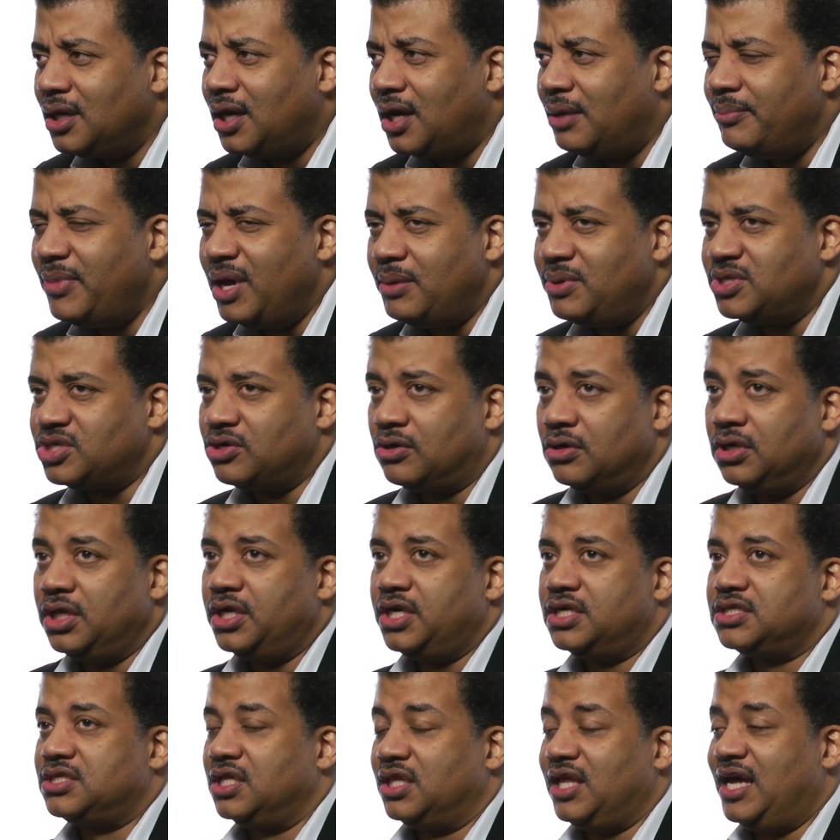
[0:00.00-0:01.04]
Uh, maybe as
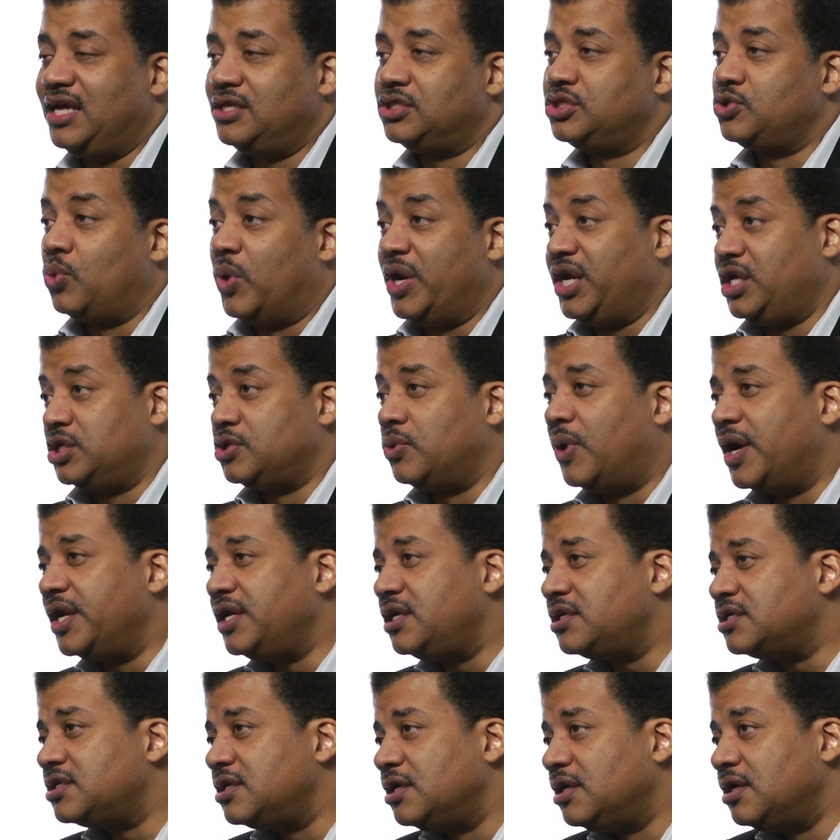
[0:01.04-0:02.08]
early as the late
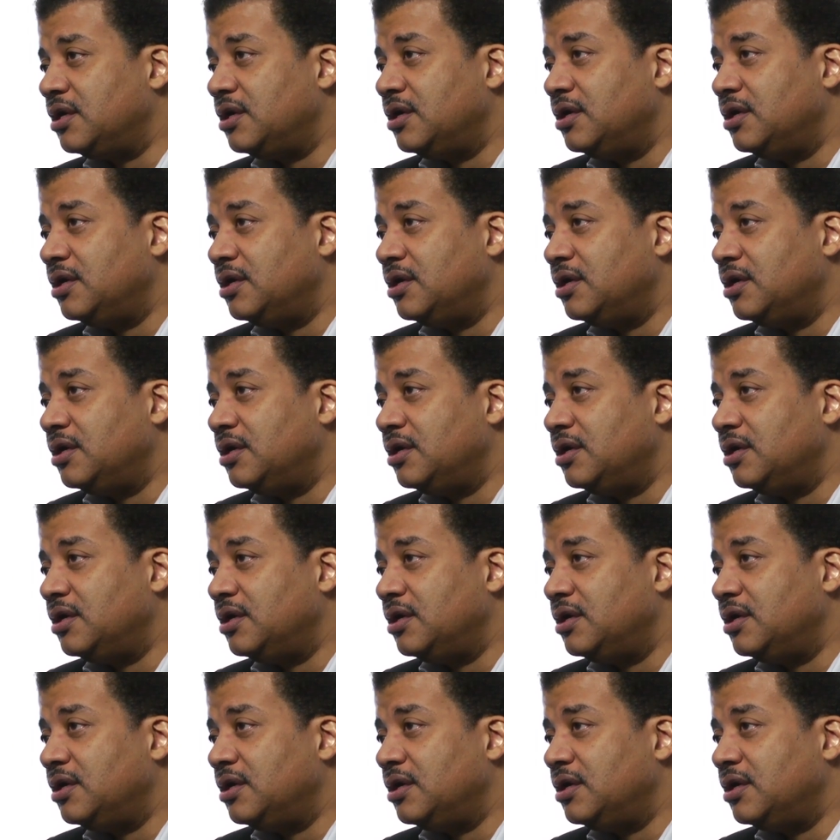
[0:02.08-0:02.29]
2020s.